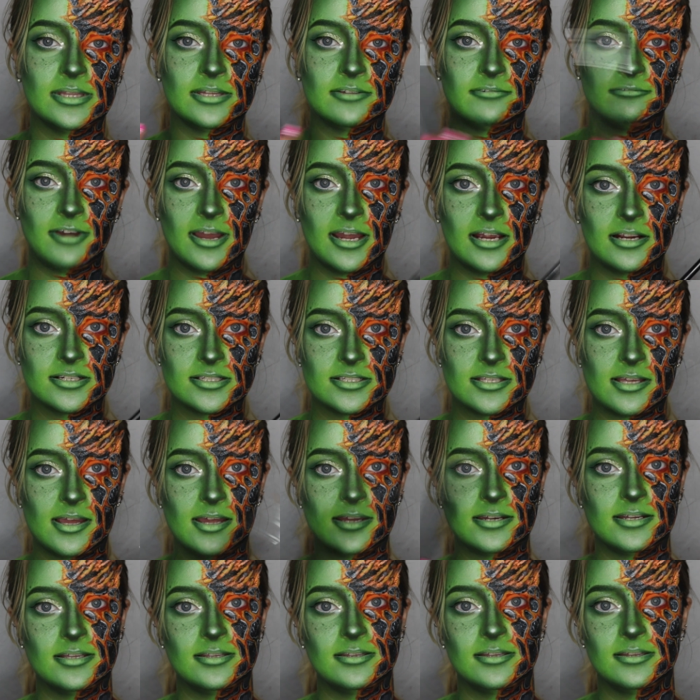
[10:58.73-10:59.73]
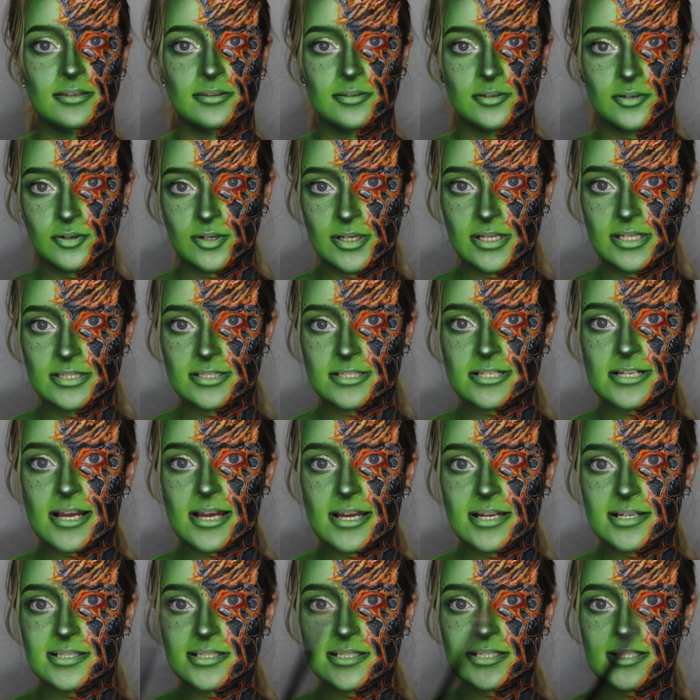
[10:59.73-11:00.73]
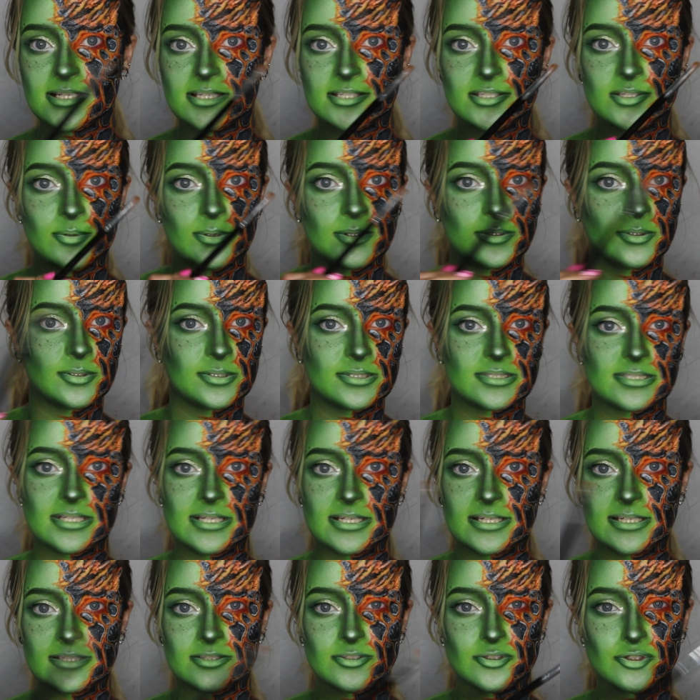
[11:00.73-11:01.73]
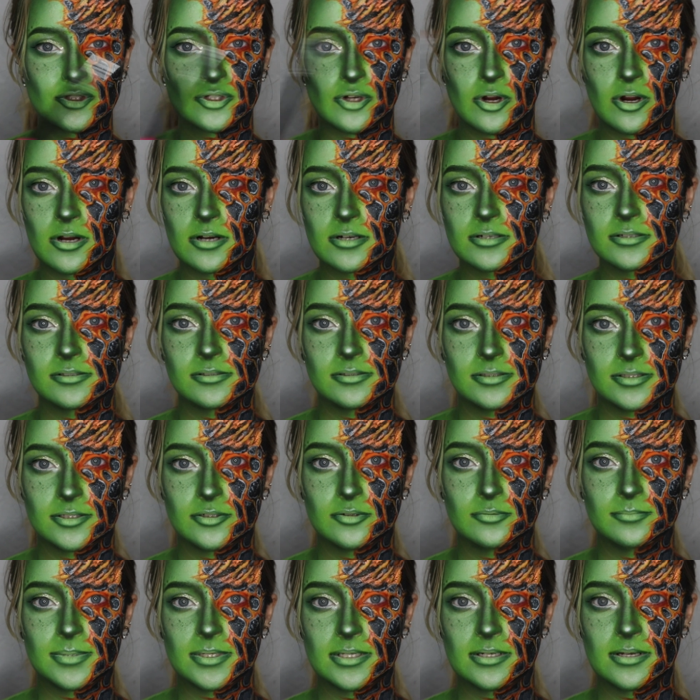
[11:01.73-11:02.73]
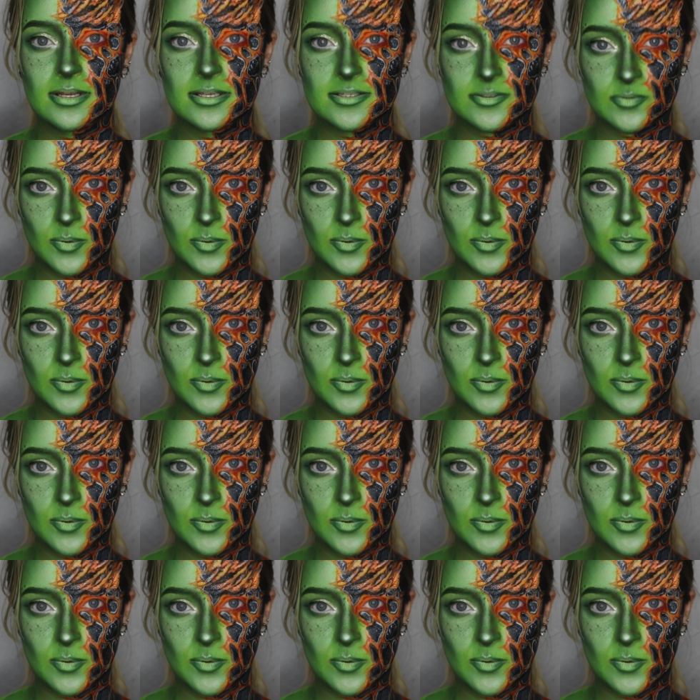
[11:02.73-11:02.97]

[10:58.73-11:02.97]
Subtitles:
the fireside and then the green side, just so it looks like it's charred a little bit as